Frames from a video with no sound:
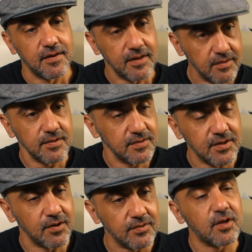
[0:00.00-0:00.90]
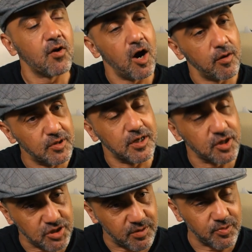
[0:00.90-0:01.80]
Uh, you know the harm
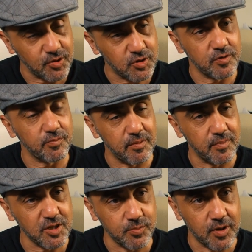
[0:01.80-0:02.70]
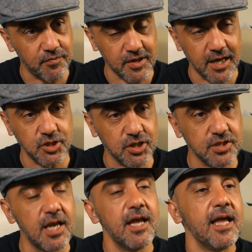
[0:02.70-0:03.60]
reduction approach would have been much more
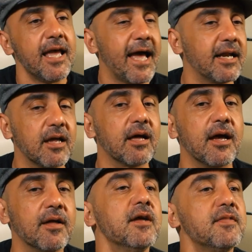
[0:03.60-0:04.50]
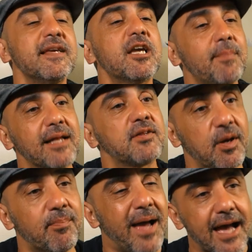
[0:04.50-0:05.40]
efficacious, and uh, think about
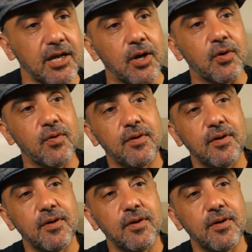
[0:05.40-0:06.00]
tobacco.